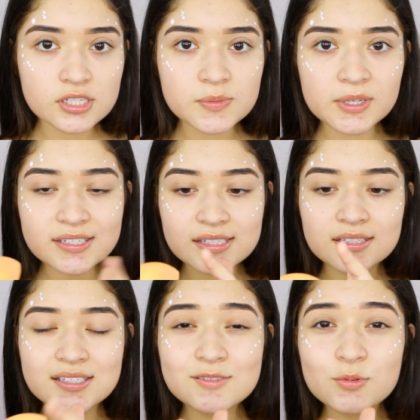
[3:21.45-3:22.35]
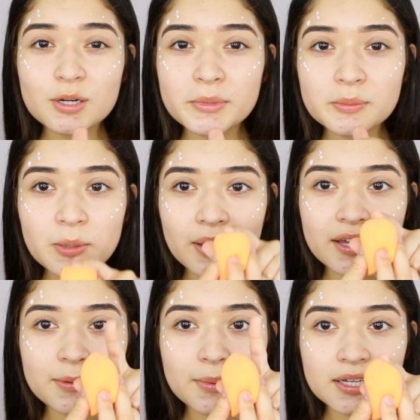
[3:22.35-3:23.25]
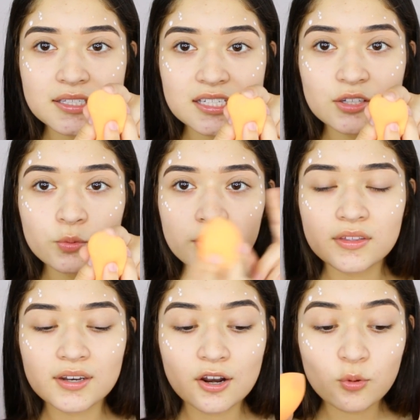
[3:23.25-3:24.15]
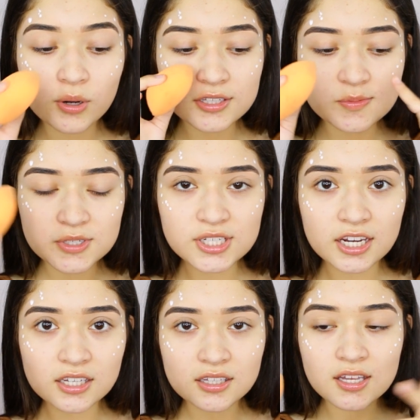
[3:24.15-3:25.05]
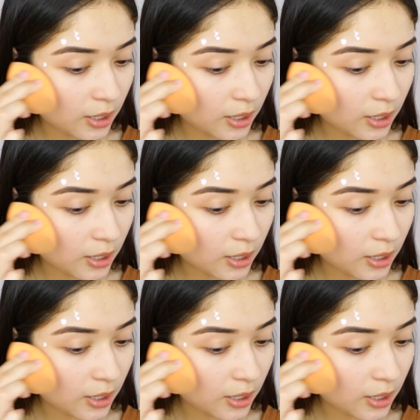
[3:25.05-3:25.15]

just because this is what I'm going to be applying my concealer with, and I don't want it to be shiny.